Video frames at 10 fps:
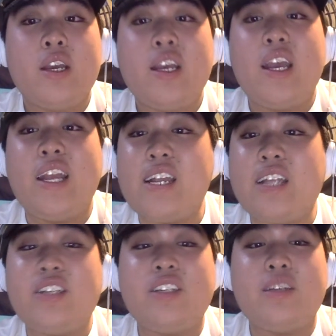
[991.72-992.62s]
And yeah,
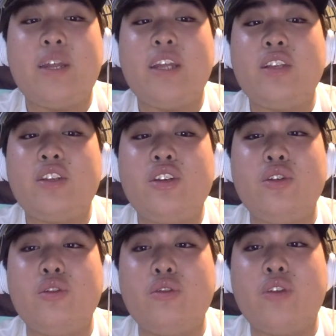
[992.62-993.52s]
that's just something
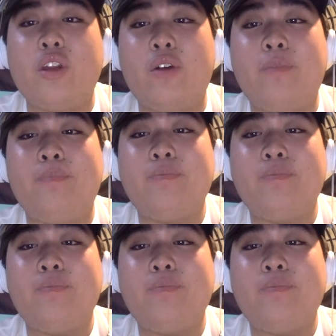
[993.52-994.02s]
to,